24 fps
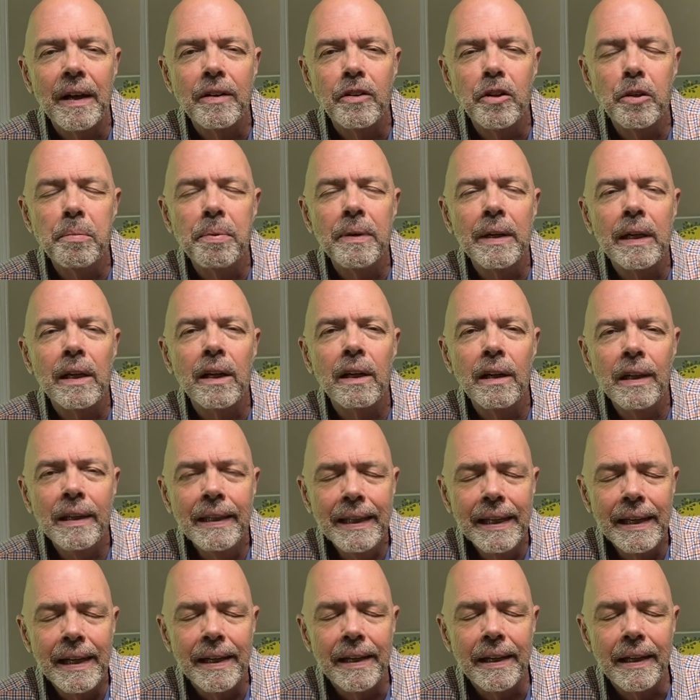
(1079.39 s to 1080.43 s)
To be
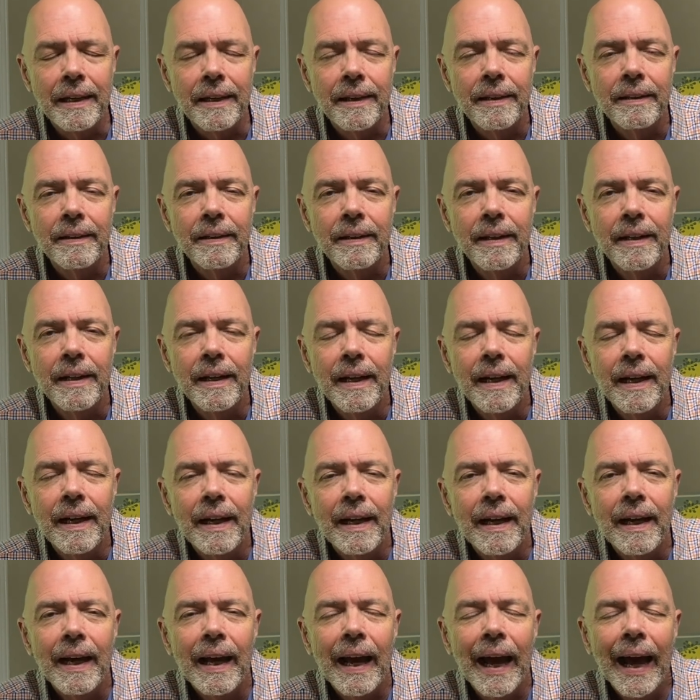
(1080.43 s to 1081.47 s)
clean
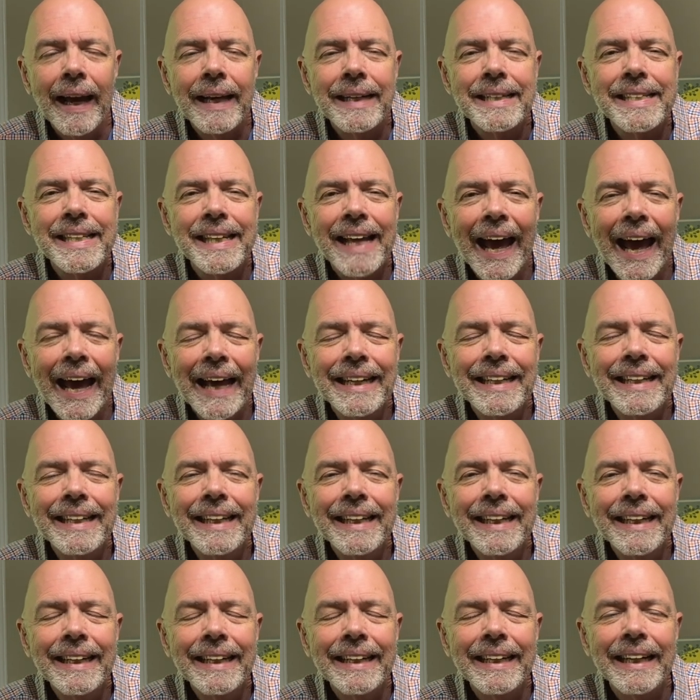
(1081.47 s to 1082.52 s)
has the
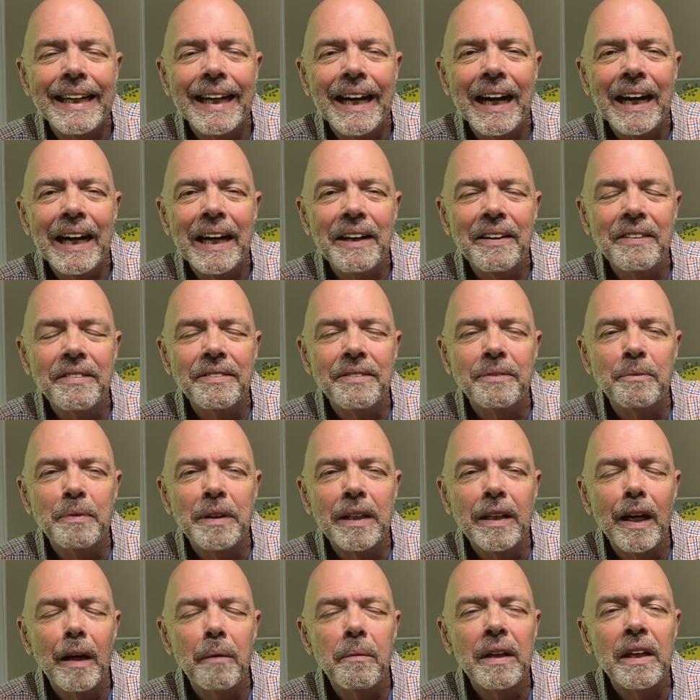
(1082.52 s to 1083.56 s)
idea of
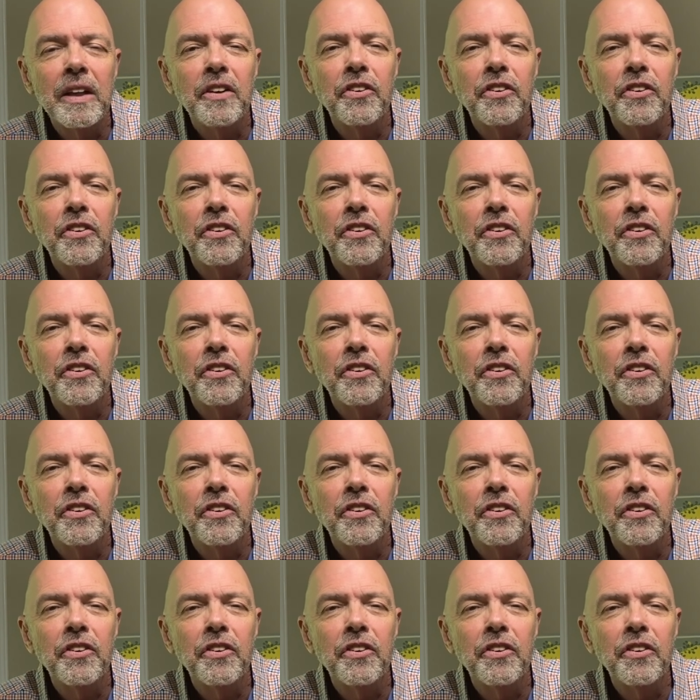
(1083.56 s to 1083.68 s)
becoming